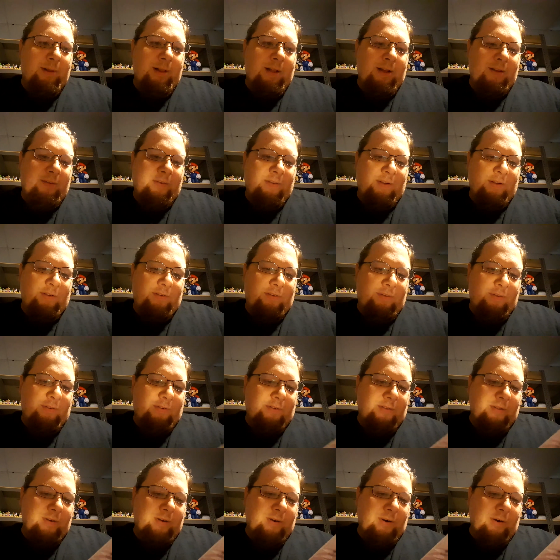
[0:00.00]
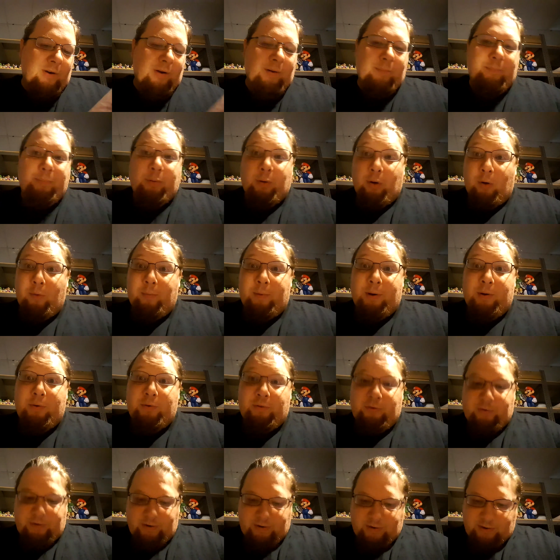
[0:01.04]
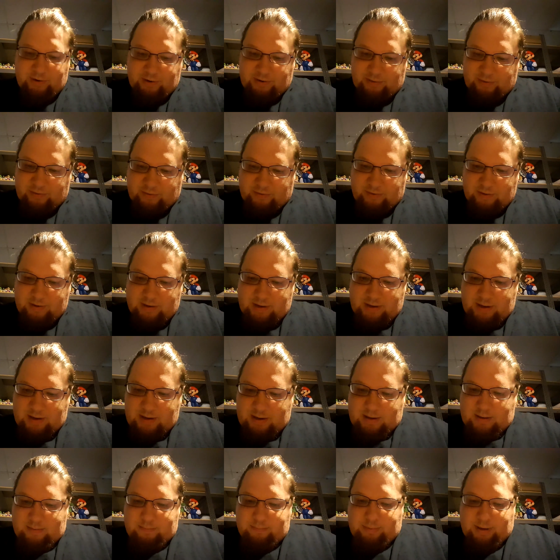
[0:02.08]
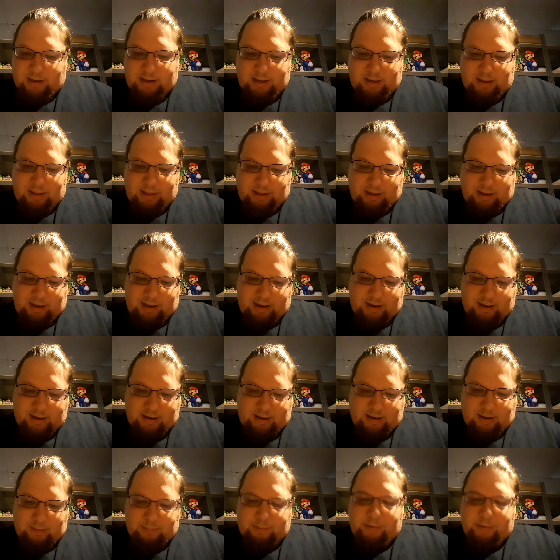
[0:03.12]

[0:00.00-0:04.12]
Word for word: unless that's just the current promo series. But the uh,